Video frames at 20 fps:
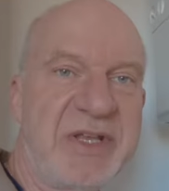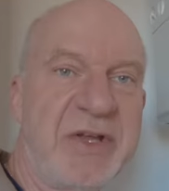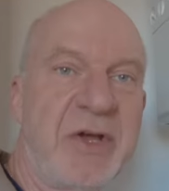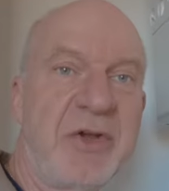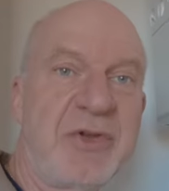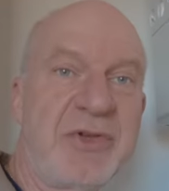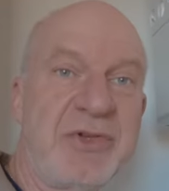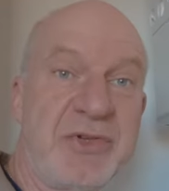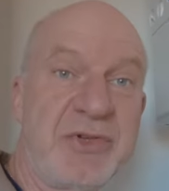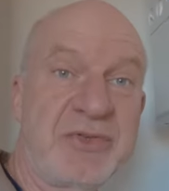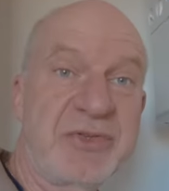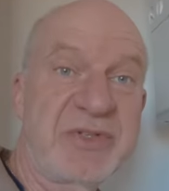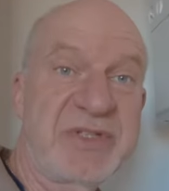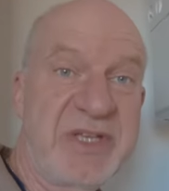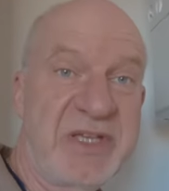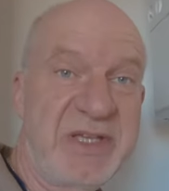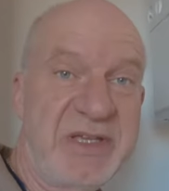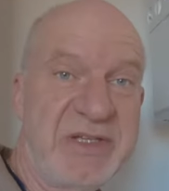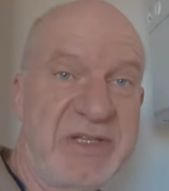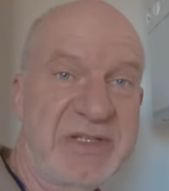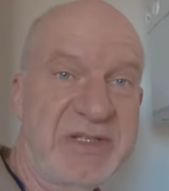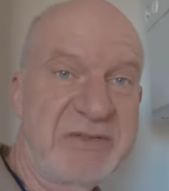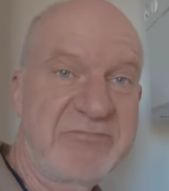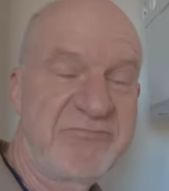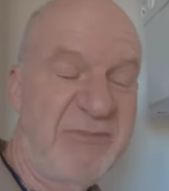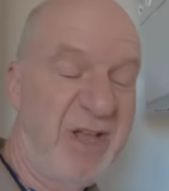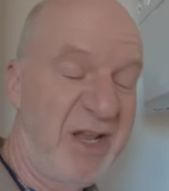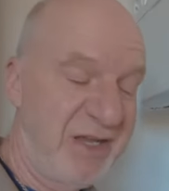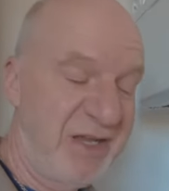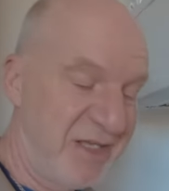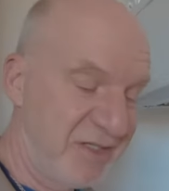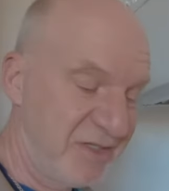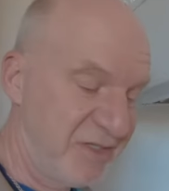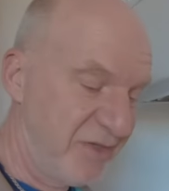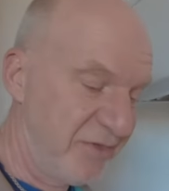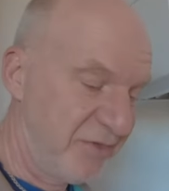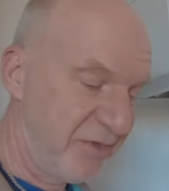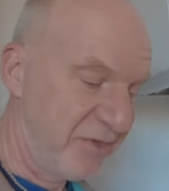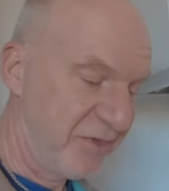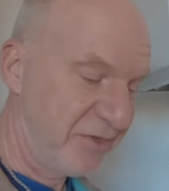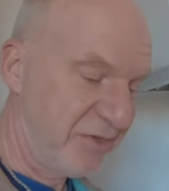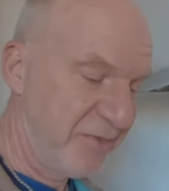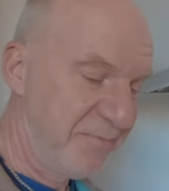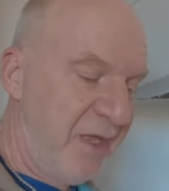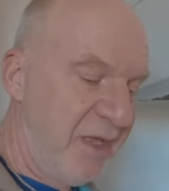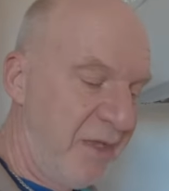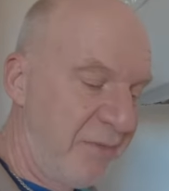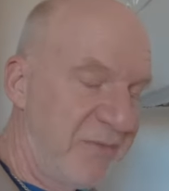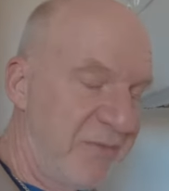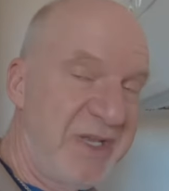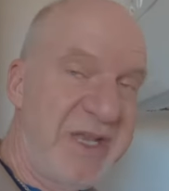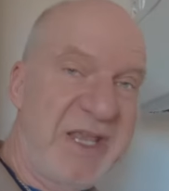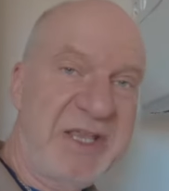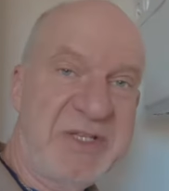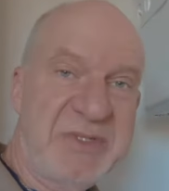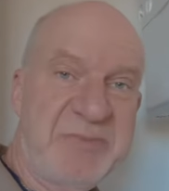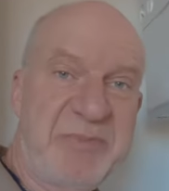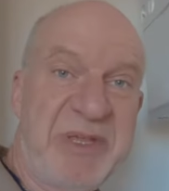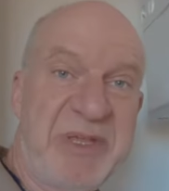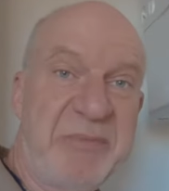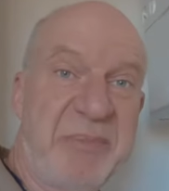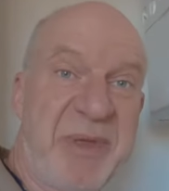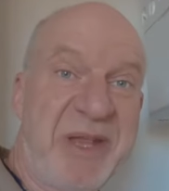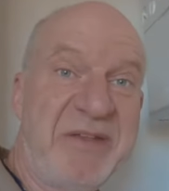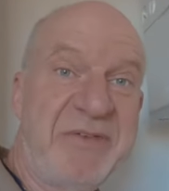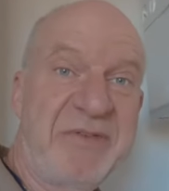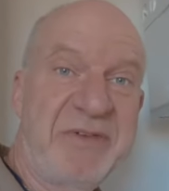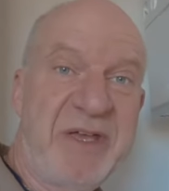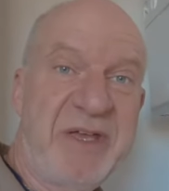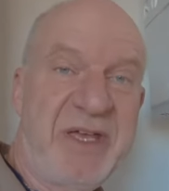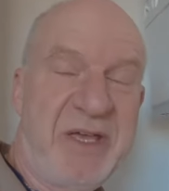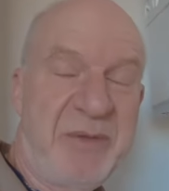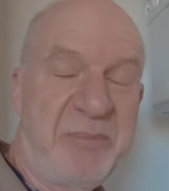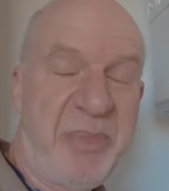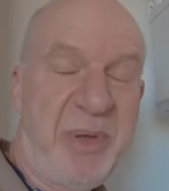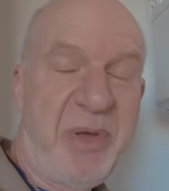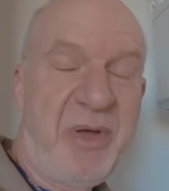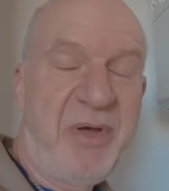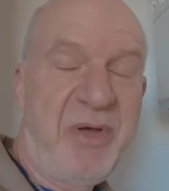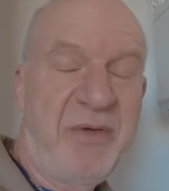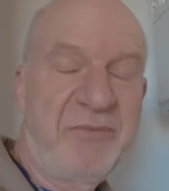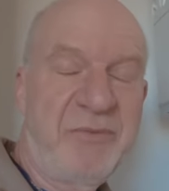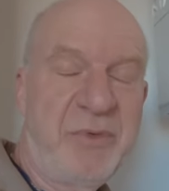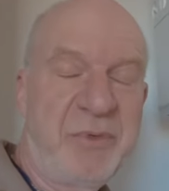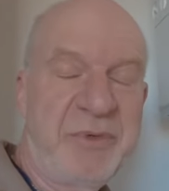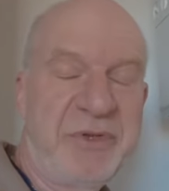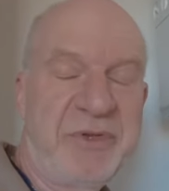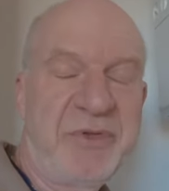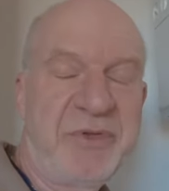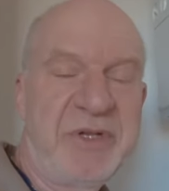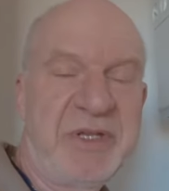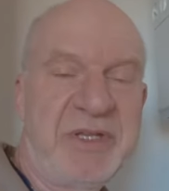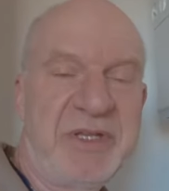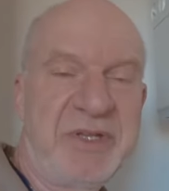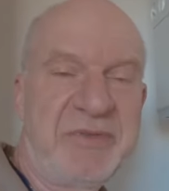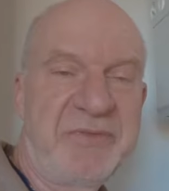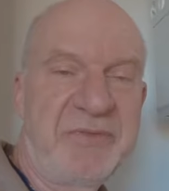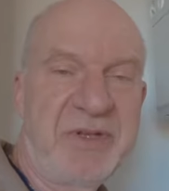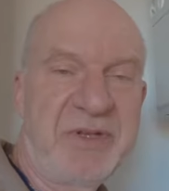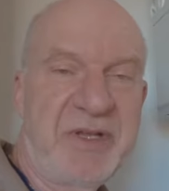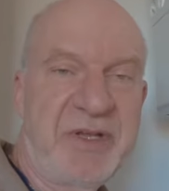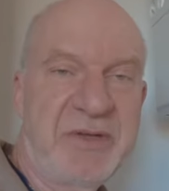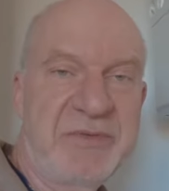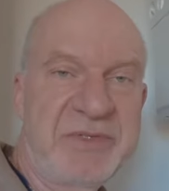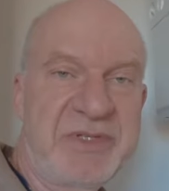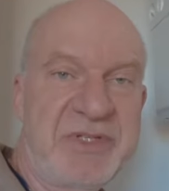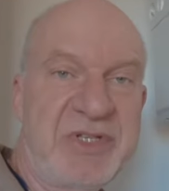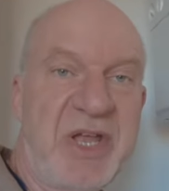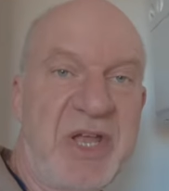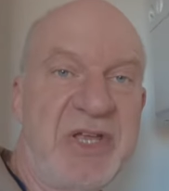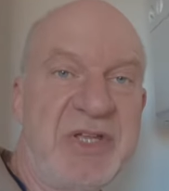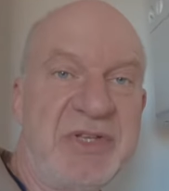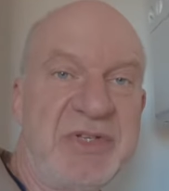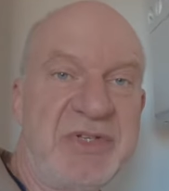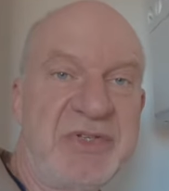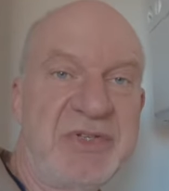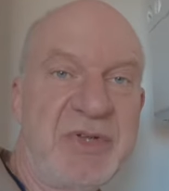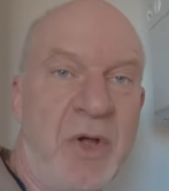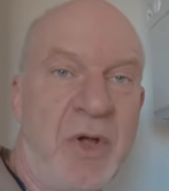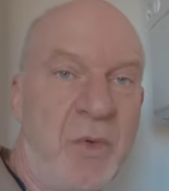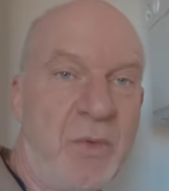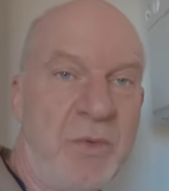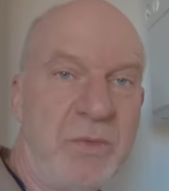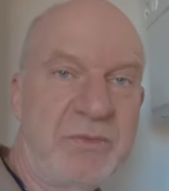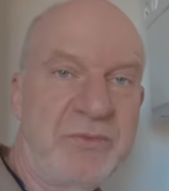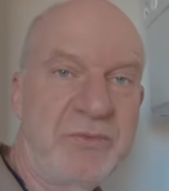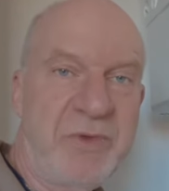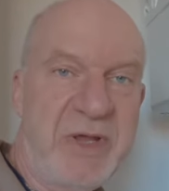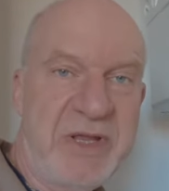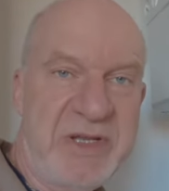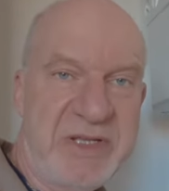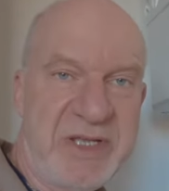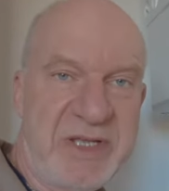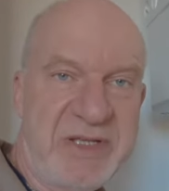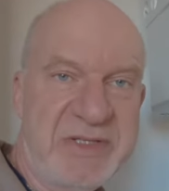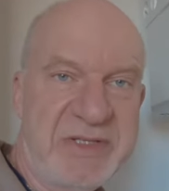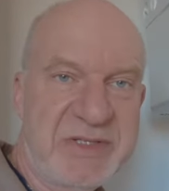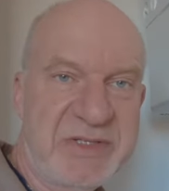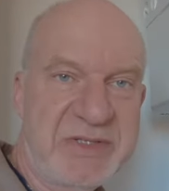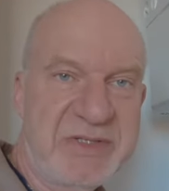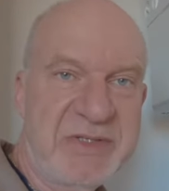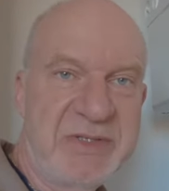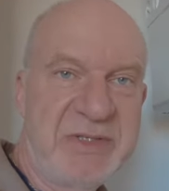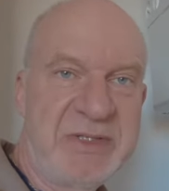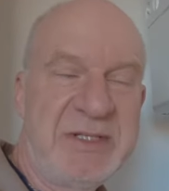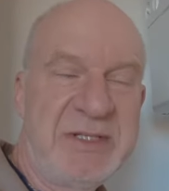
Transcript: it conducts heat and that's no good. Um, the next big benefit and part of what we're doing in this video is change old radiators.